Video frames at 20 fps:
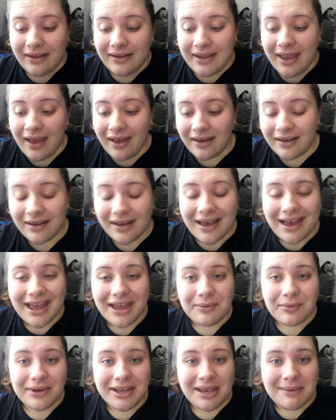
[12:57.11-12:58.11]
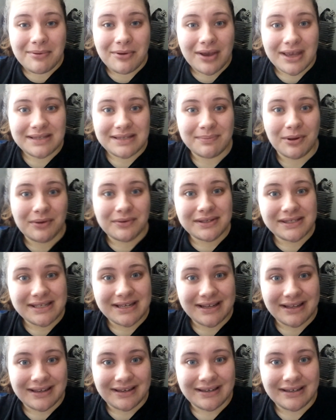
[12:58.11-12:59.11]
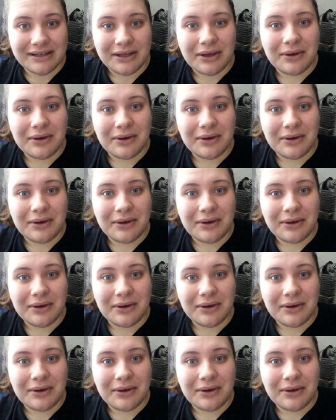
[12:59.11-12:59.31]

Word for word: yeah, I will keep you guys posted.